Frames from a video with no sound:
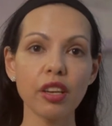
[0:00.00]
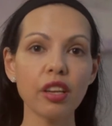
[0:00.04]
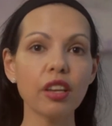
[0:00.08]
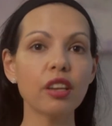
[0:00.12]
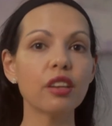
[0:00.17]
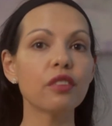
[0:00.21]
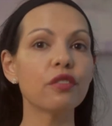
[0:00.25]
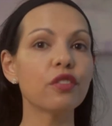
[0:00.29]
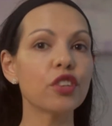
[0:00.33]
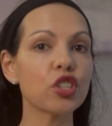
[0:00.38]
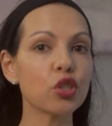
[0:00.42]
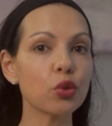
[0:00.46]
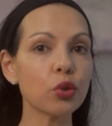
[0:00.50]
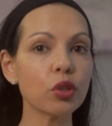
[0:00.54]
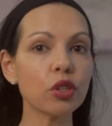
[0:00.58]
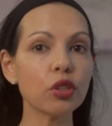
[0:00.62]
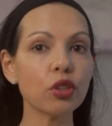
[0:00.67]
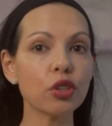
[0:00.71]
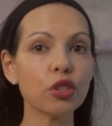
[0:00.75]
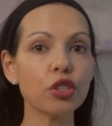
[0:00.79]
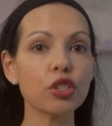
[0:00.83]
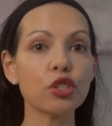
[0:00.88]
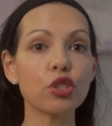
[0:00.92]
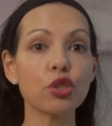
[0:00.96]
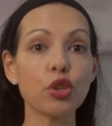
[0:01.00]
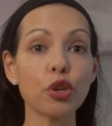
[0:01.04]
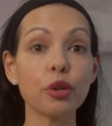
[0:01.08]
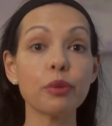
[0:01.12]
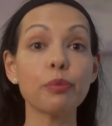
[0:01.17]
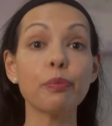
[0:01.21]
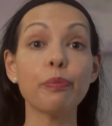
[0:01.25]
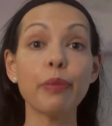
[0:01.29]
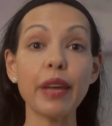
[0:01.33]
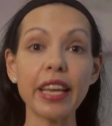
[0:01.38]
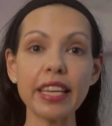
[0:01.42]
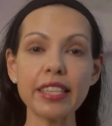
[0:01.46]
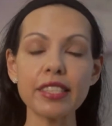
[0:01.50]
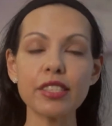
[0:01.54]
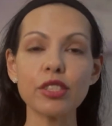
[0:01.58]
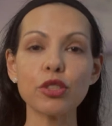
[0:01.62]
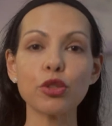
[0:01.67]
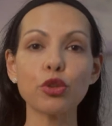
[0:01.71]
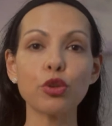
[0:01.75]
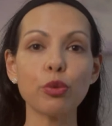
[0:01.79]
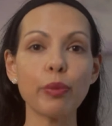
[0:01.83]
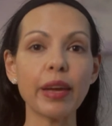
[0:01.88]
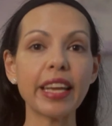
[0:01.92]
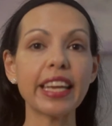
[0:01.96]
Visual learners learn best
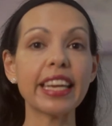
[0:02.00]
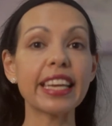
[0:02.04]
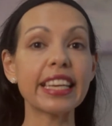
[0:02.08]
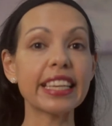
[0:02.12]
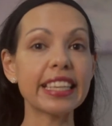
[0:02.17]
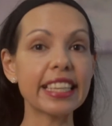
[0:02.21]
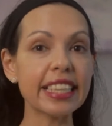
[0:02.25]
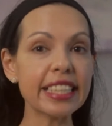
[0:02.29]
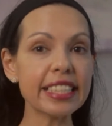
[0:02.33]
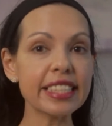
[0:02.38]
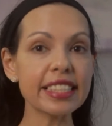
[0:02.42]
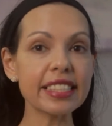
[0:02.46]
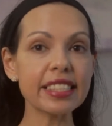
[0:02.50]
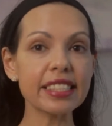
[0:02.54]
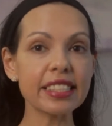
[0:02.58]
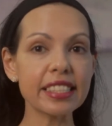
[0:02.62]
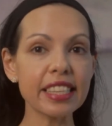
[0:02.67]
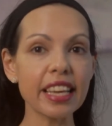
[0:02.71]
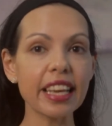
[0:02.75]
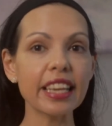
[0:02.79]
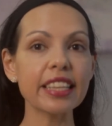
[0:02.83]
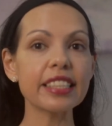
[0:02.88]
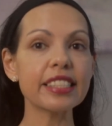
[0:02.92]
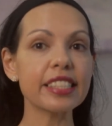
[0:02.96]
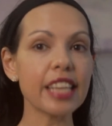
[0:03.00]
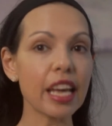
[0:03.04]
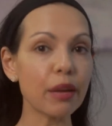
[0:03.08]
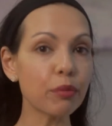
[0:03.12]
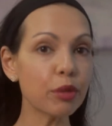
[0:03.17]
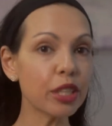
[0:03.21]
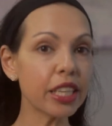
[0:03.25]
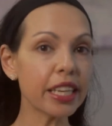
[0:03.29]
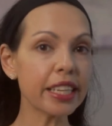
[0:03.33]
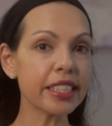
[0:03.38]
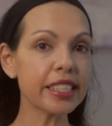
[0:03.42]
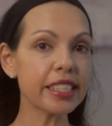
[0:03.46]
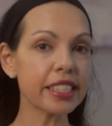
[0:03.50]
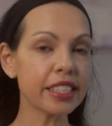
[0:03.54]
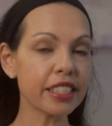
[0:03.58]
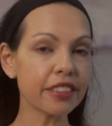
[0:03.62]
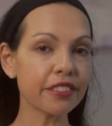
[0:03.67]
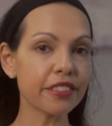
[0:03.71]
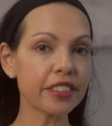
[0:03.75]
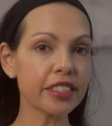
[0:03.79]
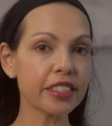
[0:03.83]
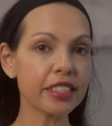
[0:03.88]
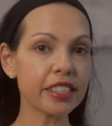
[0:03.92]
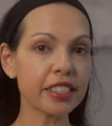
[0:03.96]
through making lists, tabulating
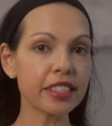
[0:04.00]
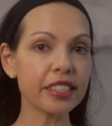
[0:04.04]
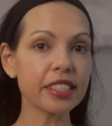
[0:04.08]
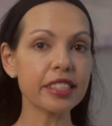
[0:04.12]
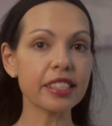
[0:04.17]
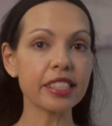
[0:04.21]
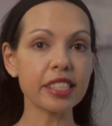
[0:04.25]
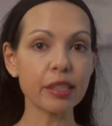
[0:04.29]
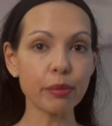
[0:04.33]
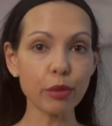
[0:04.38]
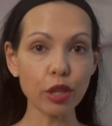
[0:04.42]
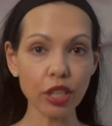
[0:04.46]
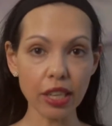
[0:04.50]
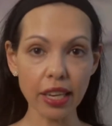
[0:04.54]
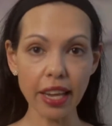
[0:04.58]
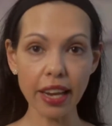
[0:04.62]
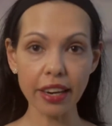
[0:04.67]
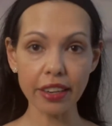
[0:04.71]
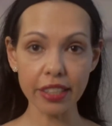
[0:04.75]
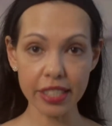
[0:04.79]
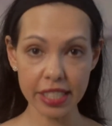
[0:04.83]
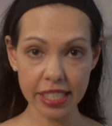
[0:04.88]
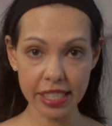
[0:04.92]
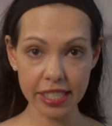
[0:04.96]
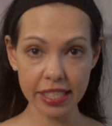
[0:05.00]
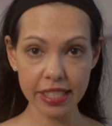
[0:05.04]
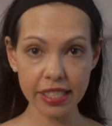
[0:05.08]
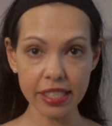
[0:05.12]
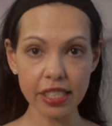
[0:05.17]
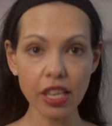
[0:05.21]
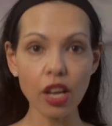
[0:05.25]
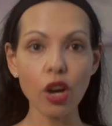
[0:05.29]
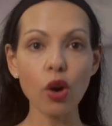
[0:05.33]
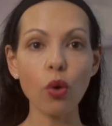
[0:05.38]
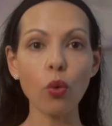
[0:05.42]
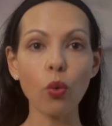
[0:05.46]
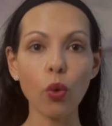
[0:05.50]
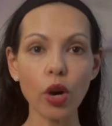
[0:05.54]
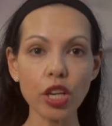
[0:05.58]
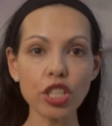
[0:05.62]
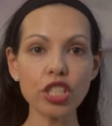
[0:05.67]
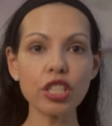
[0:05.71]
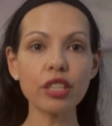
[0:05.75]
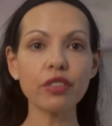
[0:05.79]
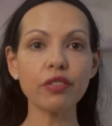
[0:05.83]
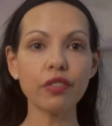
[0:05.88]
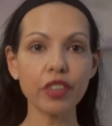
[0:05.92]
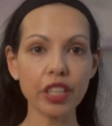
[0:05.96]
differences and similarities,
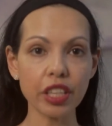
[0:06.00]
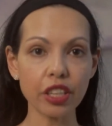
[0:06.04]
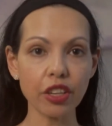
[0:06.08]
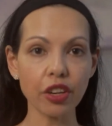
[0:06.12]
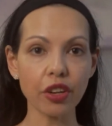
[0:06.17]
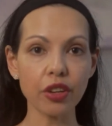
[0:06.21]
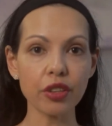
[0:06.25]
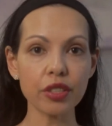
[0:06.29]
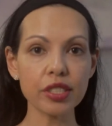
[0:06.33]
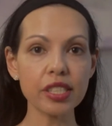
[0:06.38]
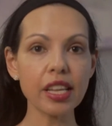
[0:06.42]
watching videos,